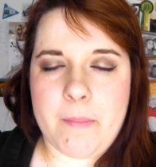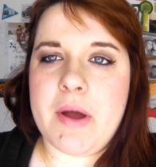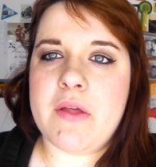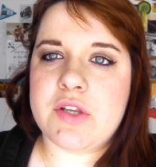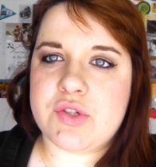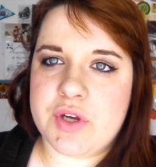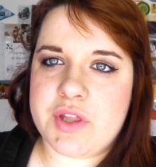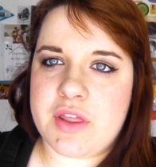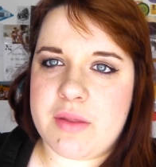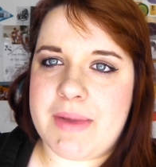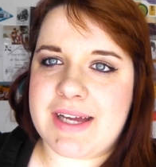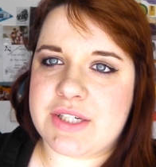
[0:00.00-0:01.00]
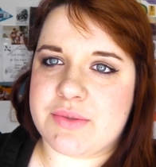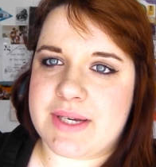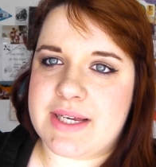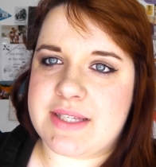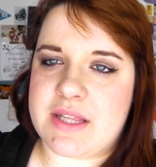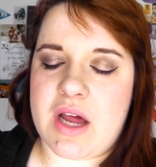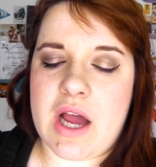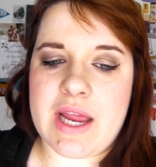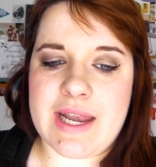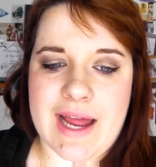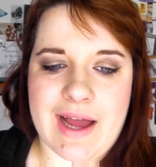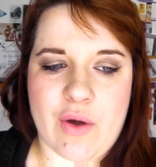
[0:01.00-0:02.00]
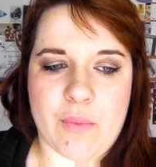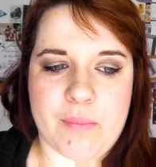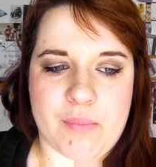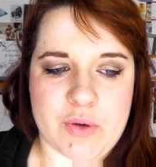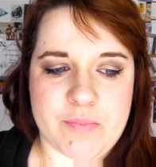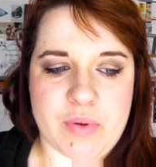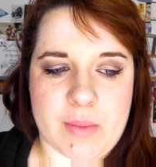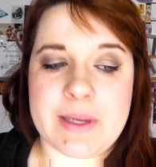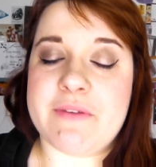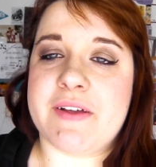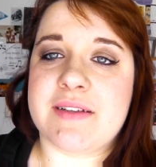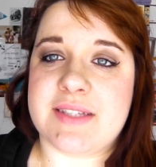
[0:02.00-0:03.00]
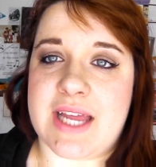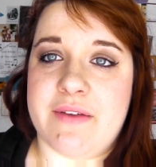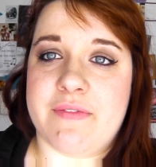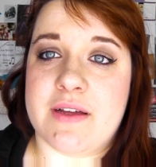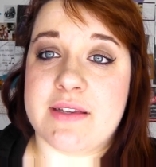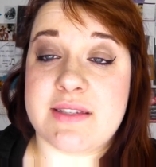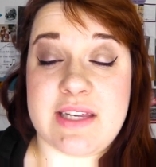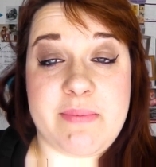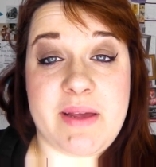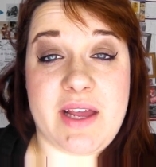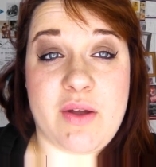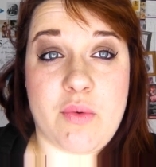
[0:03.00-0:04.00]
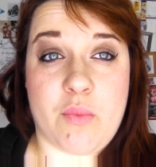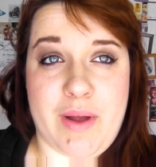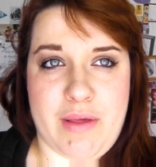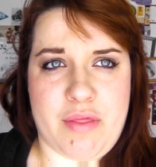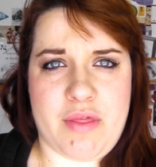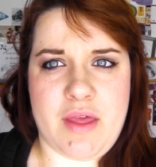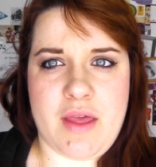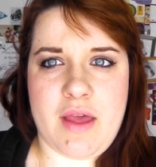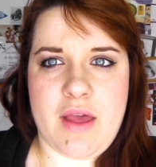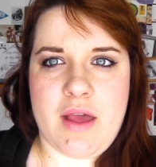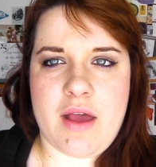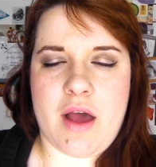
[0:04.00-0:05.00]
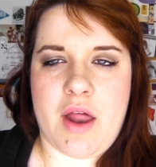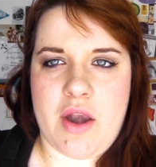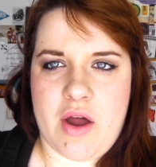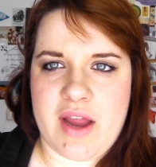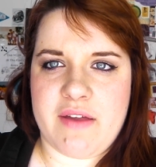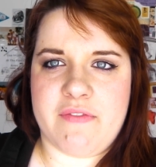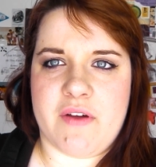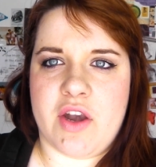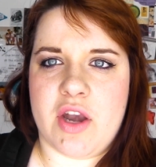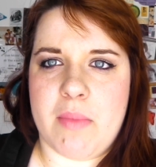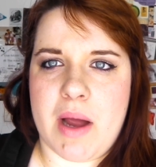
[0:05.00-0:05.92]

But the truth of the matter is that I now would probably feel safer sleeping with a knife under